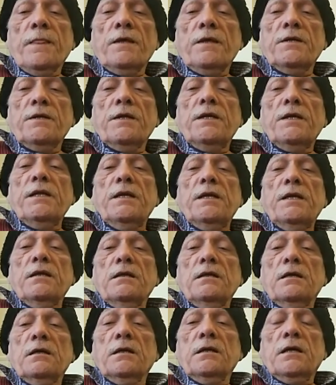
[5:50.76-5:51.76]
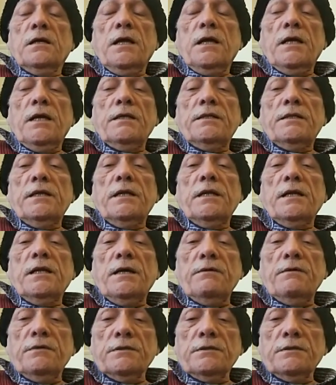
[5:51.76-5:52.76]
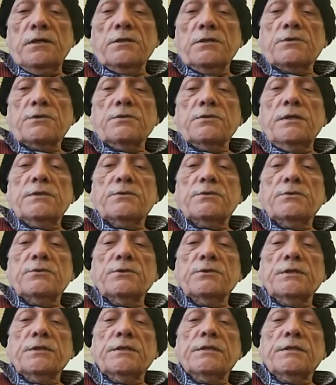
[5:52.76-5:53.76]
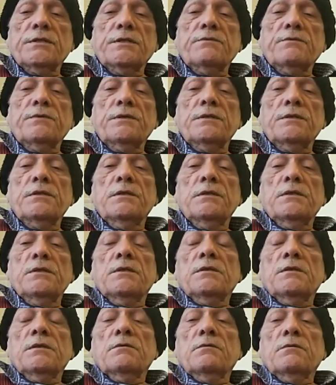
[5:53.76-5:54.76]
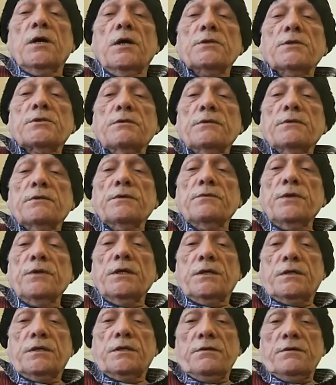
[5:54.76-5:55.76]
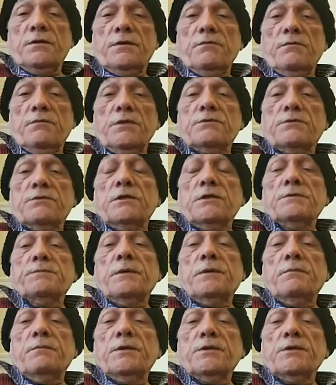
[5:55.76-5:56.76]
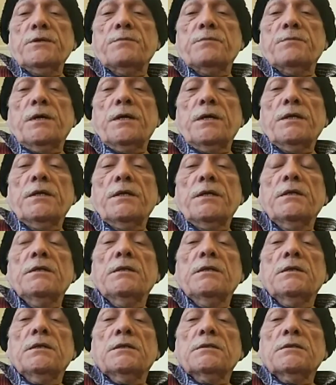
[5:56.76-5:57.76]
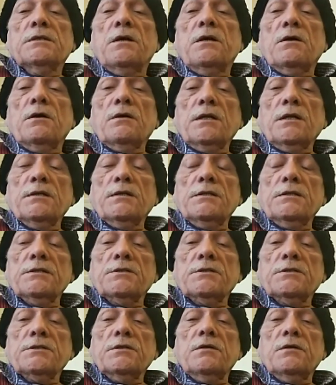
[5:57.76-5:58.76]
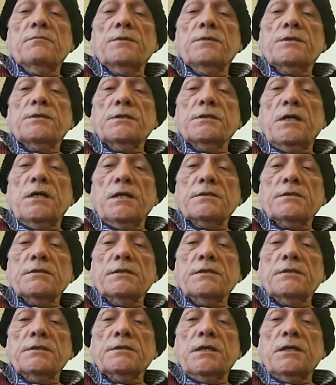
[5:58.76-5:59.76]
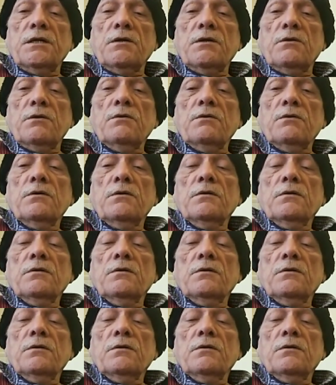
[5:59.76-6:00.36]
reading, and then I was also associated with Voice of the Weak, which was published by the organization of Mr. R. Sangita Rao